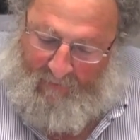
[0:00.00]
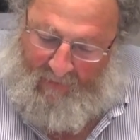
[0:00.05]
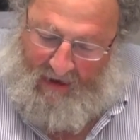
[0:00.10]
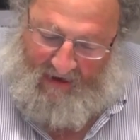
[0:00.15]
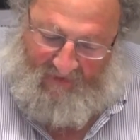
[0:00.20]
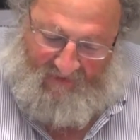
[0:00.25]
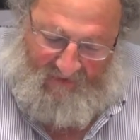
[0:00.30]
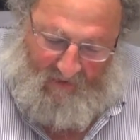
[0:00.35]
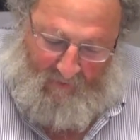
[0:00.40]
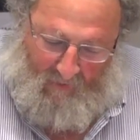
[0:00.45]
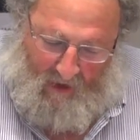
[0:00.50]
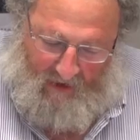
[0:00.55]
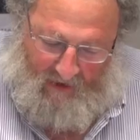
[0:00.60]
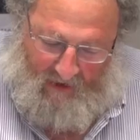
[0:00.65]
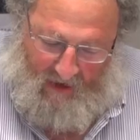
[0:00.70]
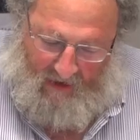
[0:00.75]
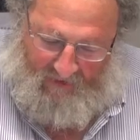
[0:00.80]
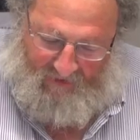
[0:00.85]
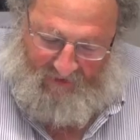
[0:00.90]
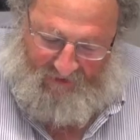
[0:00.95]
passed the
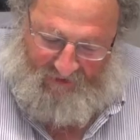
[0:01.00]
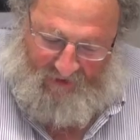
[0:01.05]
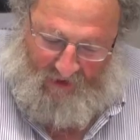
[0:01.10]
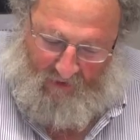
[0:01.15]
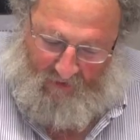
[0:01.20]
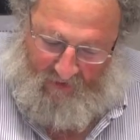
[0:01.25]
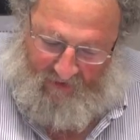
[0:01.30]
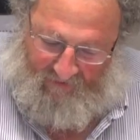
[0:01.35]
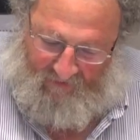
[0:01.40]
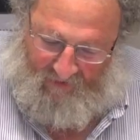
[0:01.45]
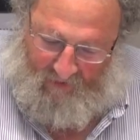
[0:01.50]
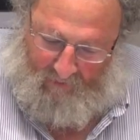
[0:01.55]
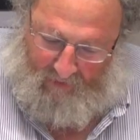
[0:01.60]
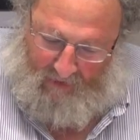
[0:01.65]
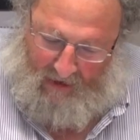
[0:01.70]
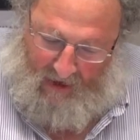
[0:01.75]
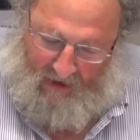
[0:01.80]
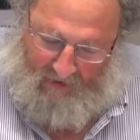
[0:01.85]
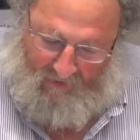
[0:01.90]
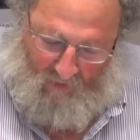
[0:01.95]
money on to charity for the
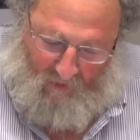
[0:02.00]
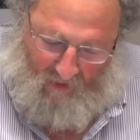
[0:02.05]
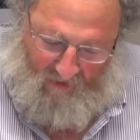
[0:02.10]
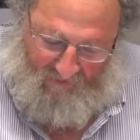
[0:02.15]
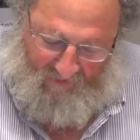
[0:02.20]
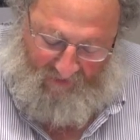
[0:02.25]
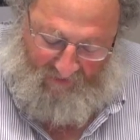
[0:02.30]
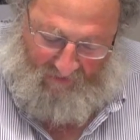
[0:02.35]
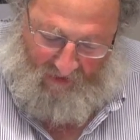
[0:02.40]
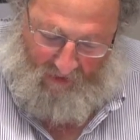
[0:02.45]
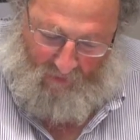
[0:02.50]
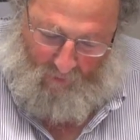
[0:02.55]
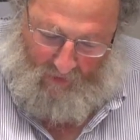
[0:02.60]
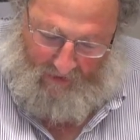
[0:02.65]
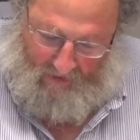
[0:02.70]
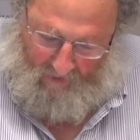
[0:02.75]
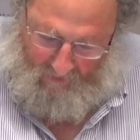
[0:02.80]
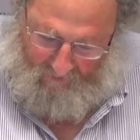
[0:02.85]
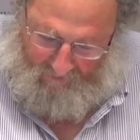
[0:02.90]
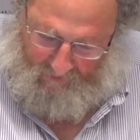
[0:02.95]
blind, orphans, and
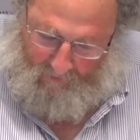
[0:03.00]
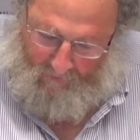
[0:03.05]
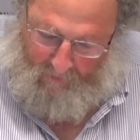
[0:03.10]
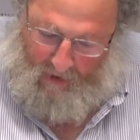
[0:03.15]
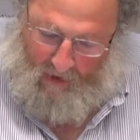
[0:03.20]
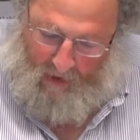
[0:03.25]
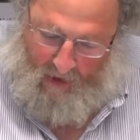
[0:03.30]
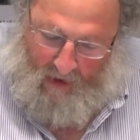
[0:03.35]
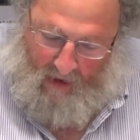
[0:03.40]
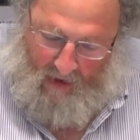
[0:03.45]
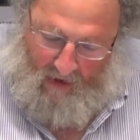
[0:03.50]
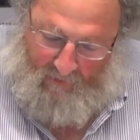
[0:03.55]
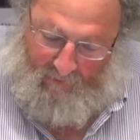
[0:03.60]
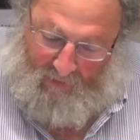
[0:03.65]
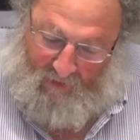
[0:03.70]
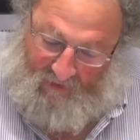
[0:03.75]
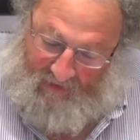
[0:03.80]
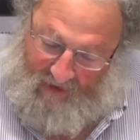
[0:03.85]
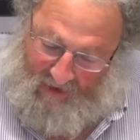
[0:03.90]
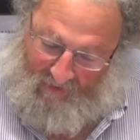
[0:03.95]
widows. In
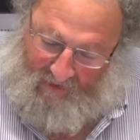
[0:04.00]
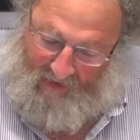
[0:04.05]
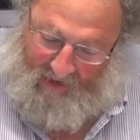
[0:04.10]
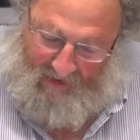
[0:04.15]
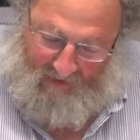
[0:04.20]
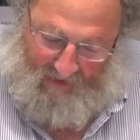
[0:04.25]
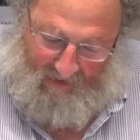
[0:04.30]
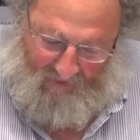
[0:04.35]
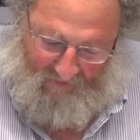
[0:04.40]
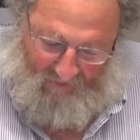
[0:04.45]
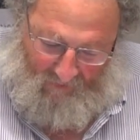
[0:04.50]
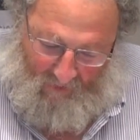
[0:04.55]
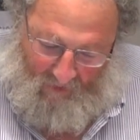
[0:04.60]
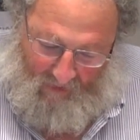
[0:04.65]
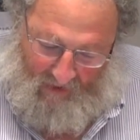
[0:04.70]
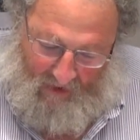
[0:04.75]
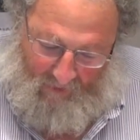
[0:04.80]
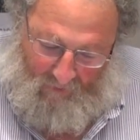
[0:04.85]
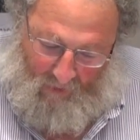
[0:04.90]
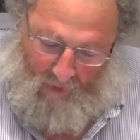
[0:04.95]
Bulgaria and Israel,
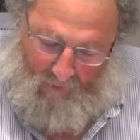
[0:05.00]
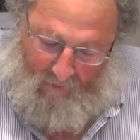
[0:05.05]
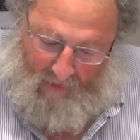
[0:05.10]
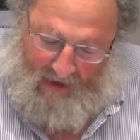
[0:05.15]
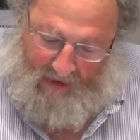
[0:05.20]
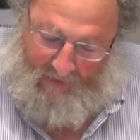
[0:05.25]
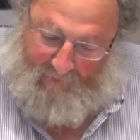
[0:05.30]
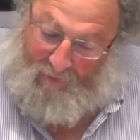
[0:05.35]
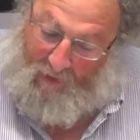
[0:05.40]
he wrote many